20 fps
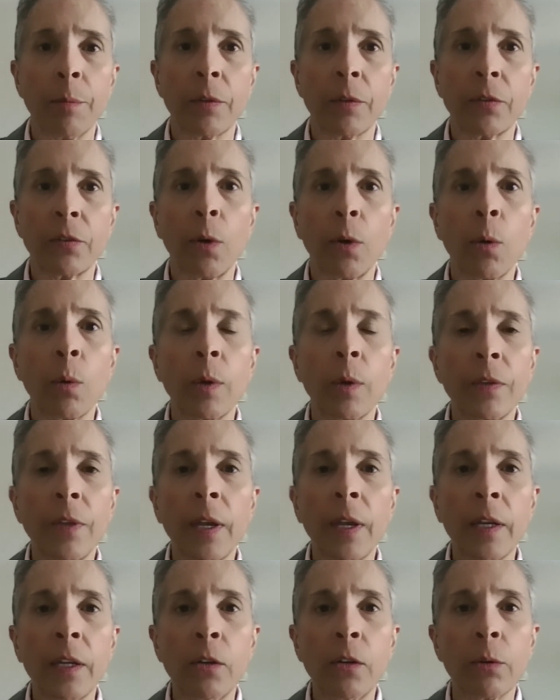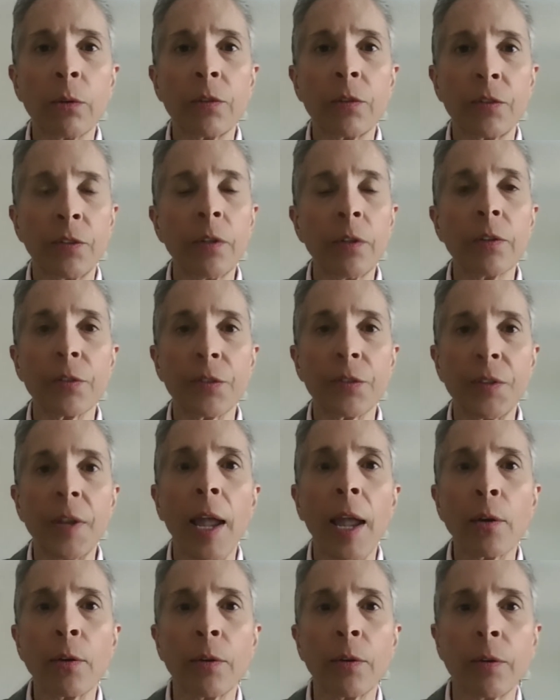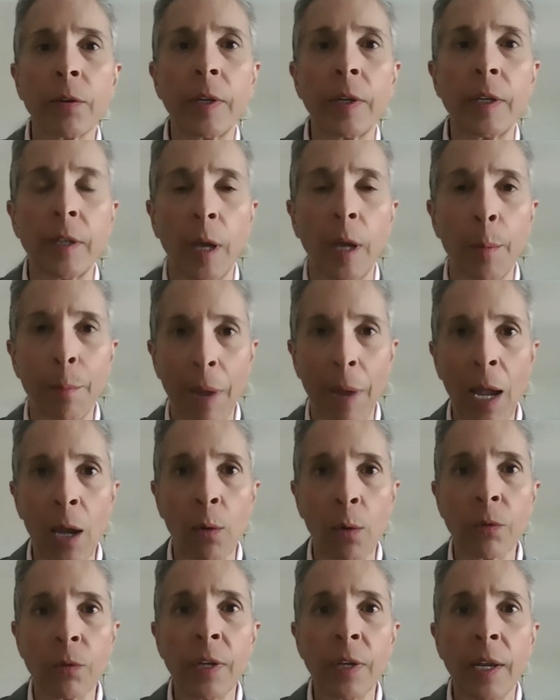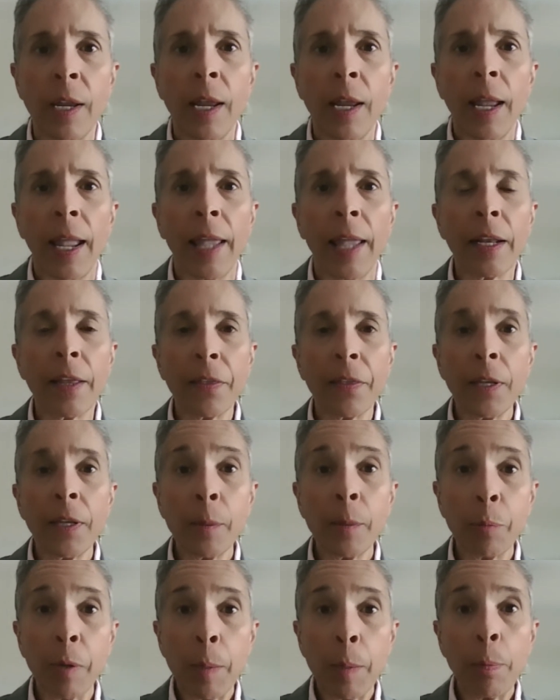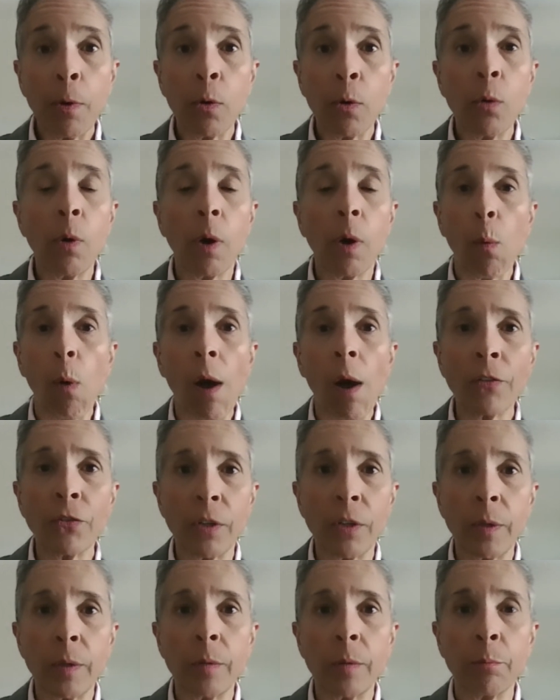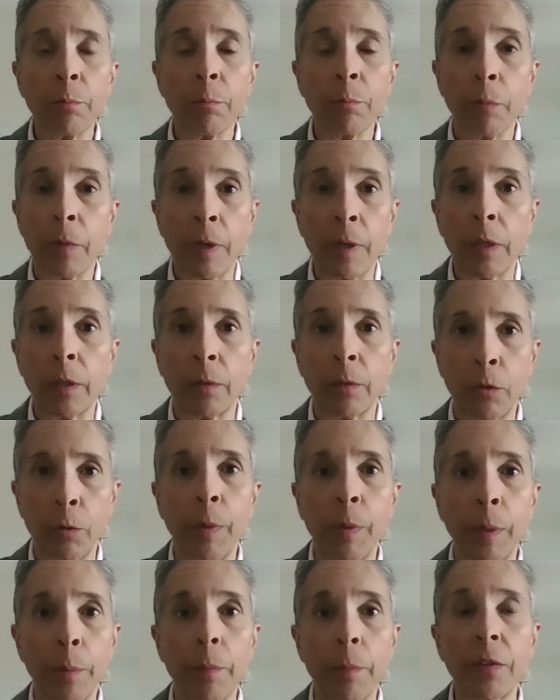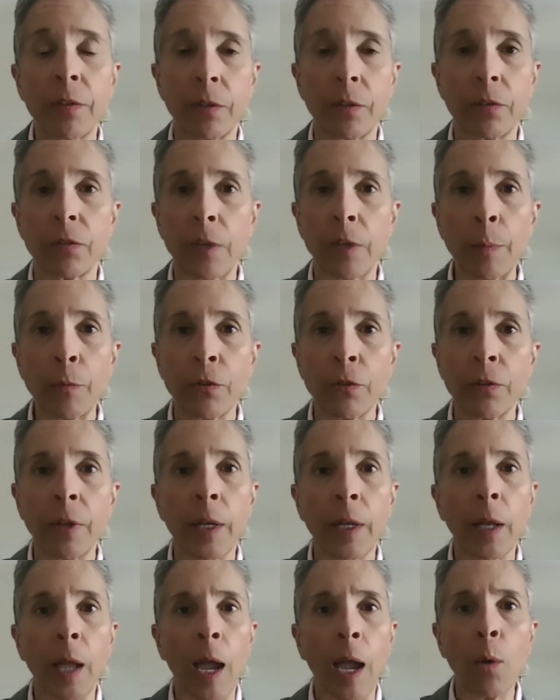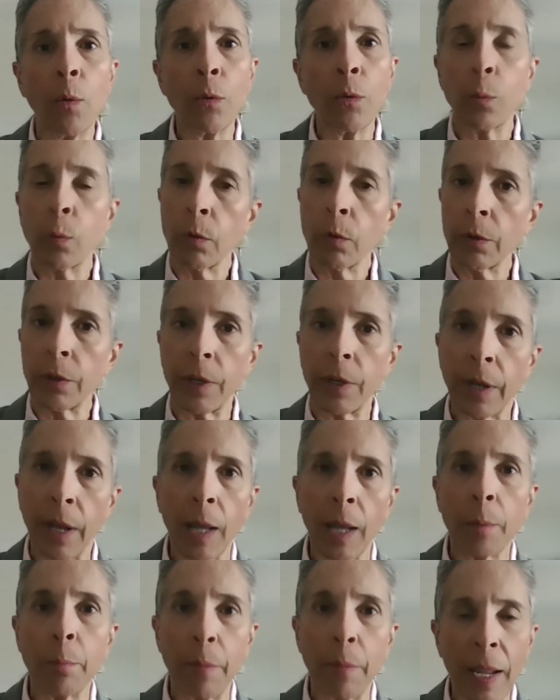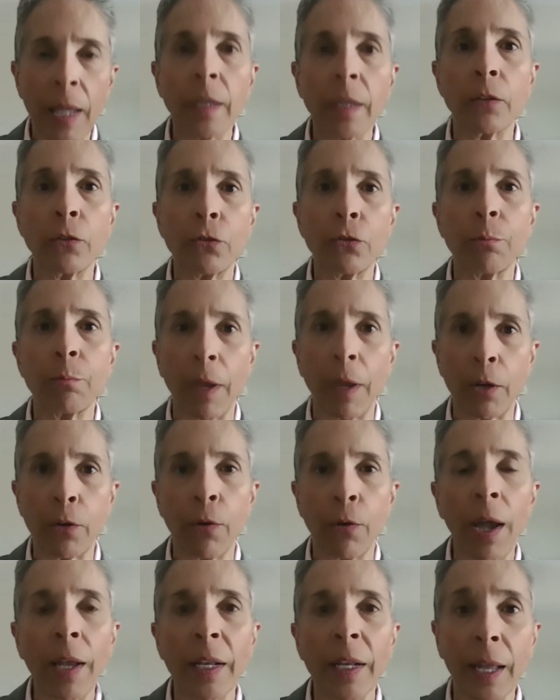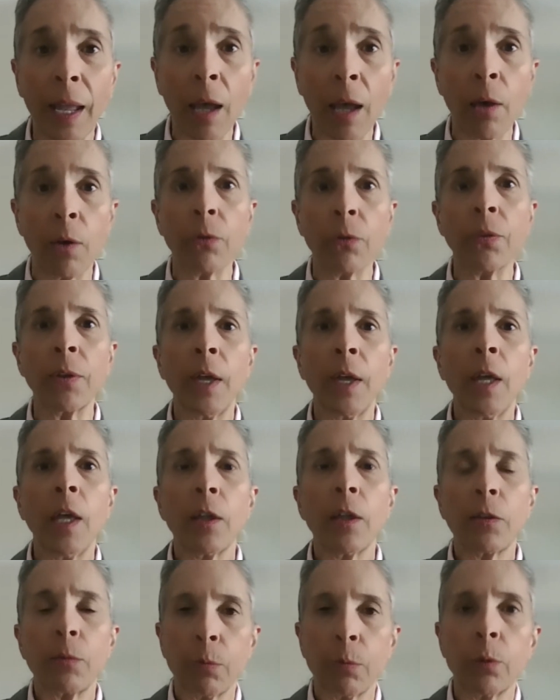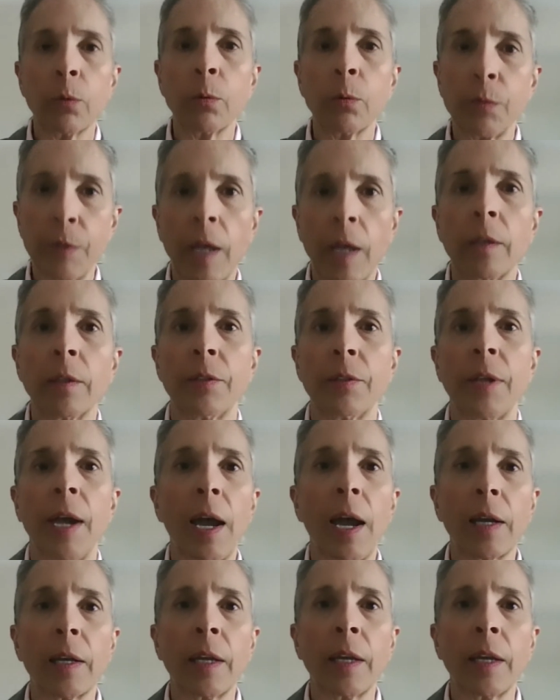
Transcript: So that, it's still a staggering amount. And I think people who are watching, it could be a misconception that how in the world can I manage my chronic health through Teladoc?